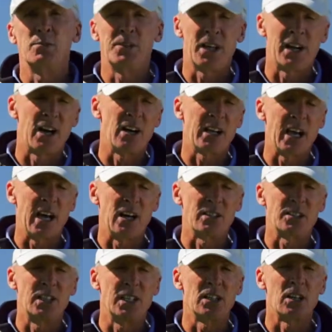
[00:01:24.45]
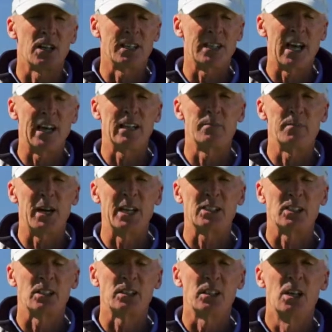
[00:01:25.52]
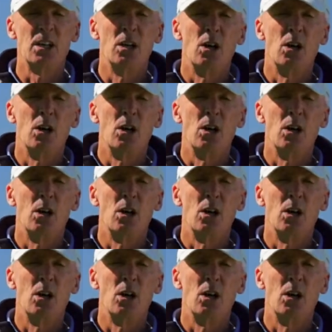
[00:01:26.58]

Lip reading: that our cows need on a daily basis,